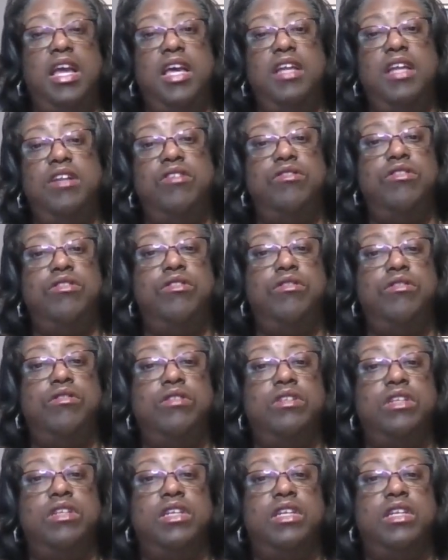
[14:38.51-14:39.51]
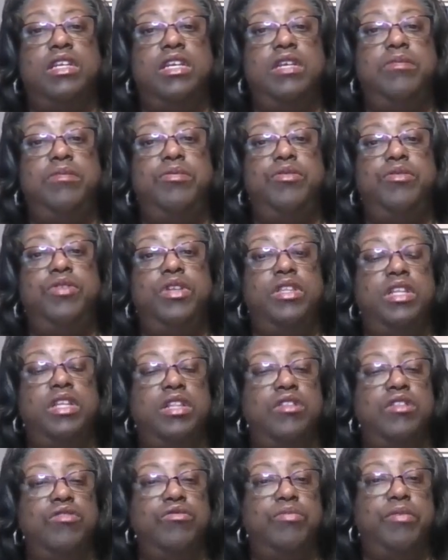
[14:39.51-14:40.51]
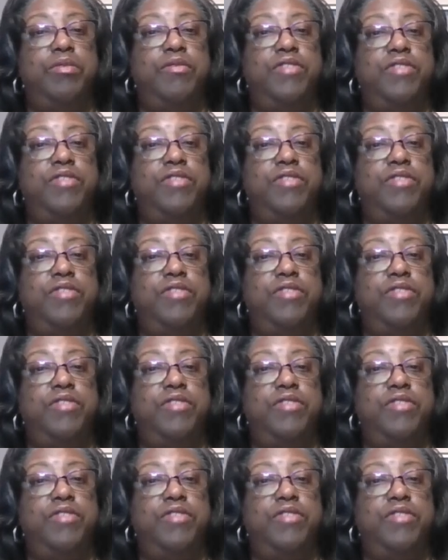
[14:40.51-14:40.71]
and it'll keep you in the loop